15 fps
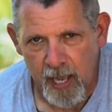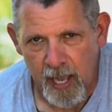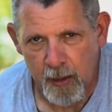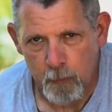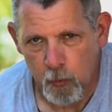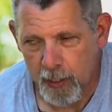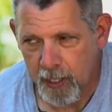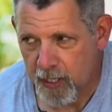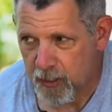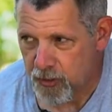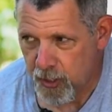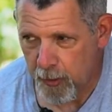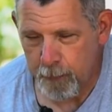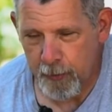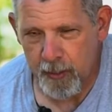and we're going to
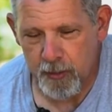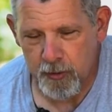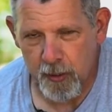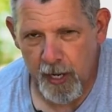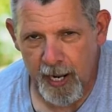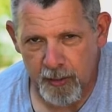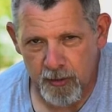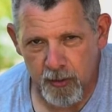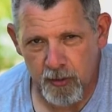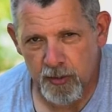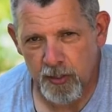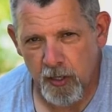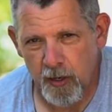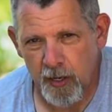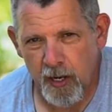jump in the tractor,
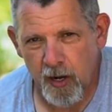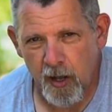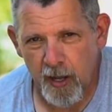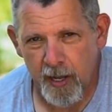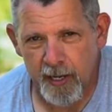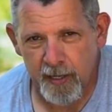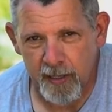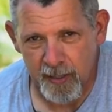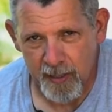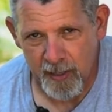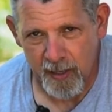turn it on,